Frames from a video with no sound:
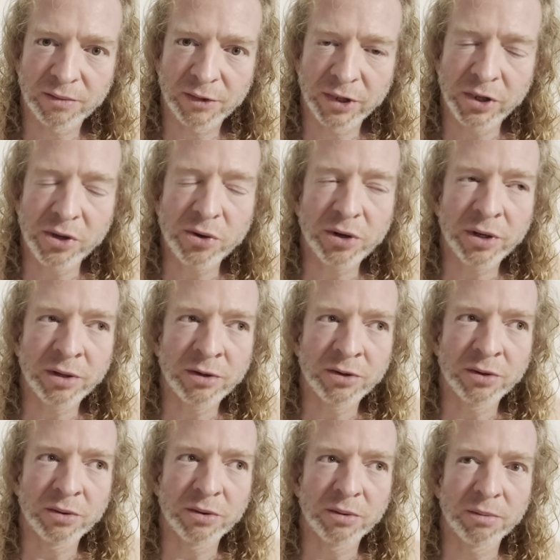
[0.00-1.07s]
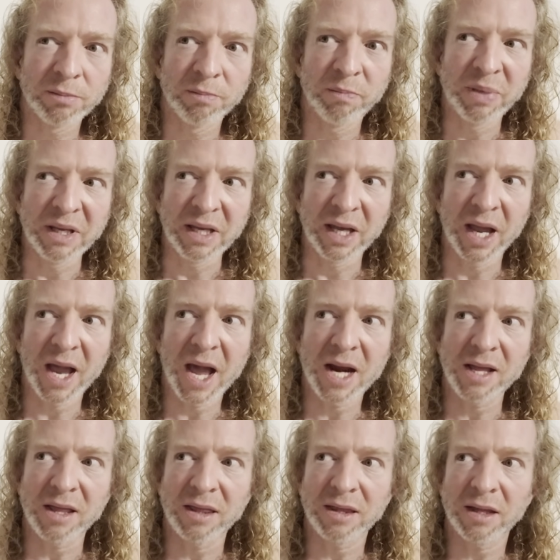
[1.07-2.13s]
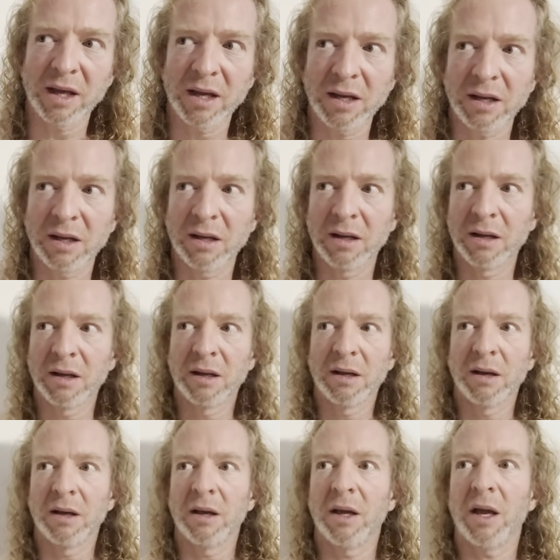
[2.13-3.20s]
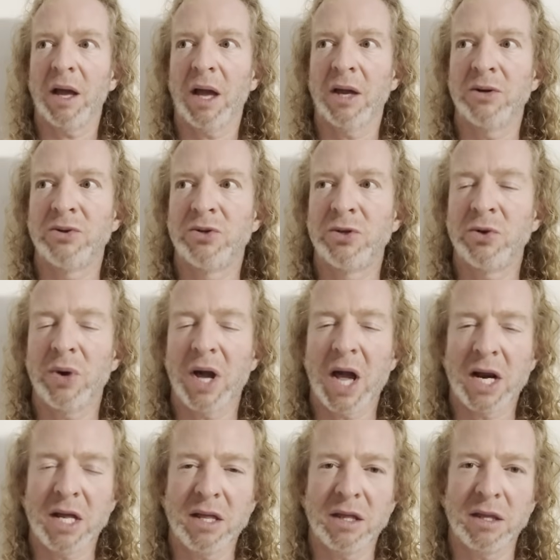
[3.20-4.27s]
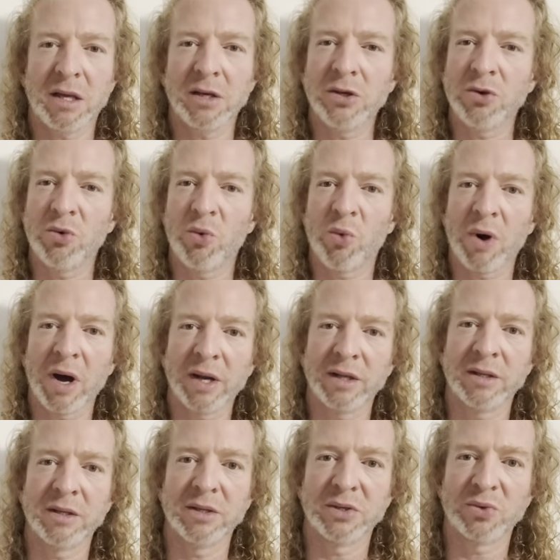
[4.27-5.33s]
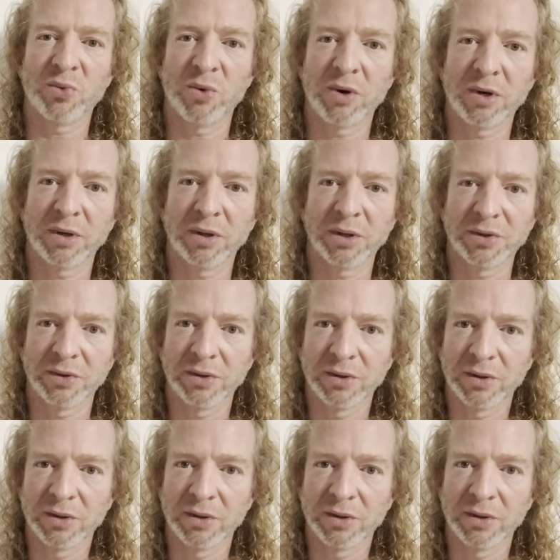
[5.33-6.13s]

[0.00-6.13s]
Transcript: You can be anything and do anything you want in this world.